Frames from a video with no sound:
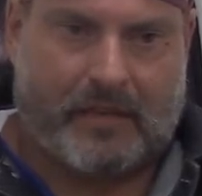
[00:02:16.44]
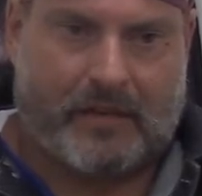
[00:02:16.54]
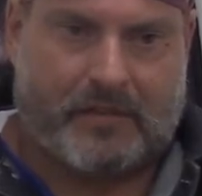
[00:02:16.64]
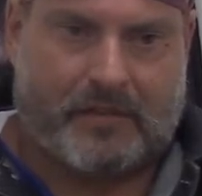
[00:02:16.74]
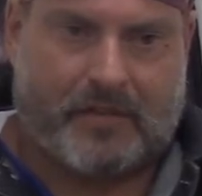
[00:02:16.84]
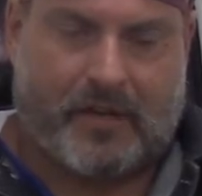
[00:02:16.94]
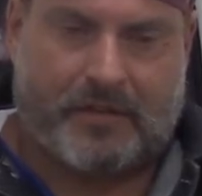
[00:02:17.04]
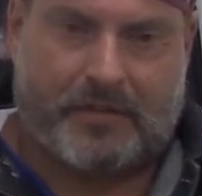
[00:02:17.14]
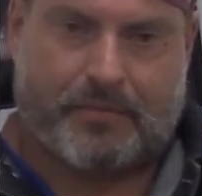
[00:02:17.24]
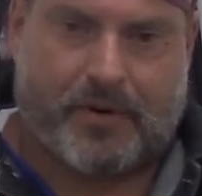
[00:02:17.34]
I took all
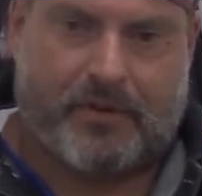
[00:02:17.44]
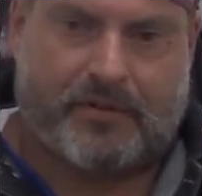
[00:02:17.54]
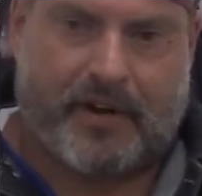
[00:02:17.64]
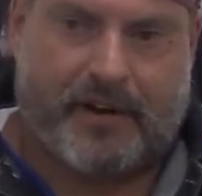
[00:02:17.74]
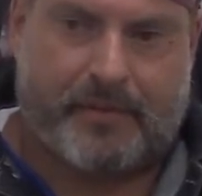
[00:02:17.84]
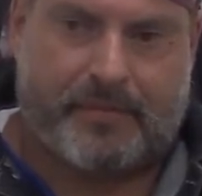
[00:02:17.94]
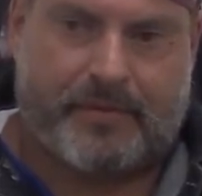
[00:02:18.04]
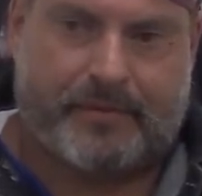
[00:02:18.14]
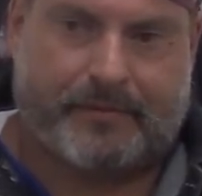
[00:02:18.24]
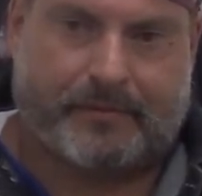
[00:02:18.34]
these
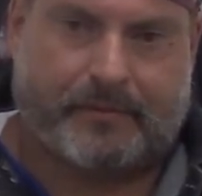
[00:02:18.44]
programs.